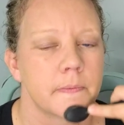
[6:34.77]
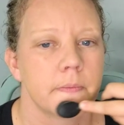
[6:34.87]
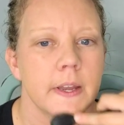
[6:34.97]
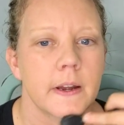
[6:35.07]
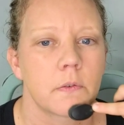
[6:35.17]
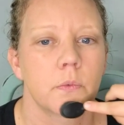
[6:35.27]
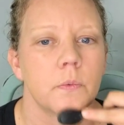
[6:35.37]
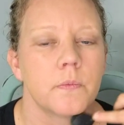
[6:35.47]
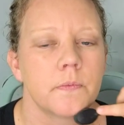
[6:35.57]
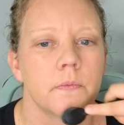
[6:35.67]
Now,
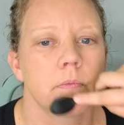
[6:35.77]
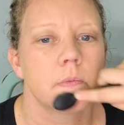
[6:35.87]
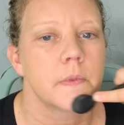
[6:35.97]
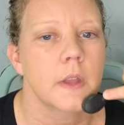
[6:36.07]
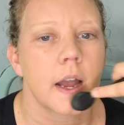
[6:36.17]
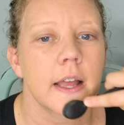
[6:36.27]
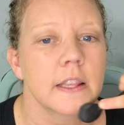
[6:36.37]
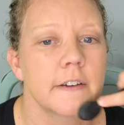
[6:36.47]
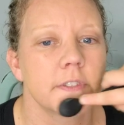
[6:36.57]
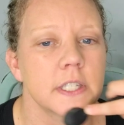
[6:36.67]
I
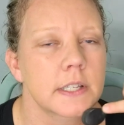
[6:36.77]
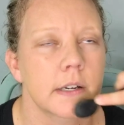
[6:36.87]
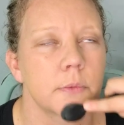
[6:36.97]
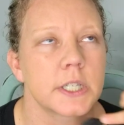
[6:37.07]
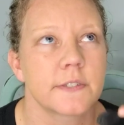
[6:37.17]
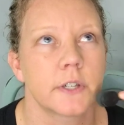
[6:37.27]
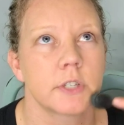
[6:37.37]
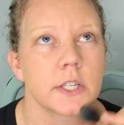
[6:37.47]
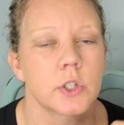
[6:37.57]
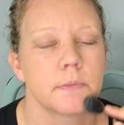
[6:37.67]
love this Time Wise
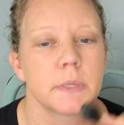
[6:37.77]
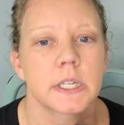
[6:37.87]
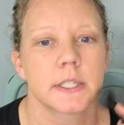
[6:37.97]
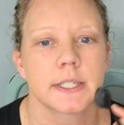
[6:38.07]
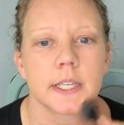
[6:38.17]
foundation because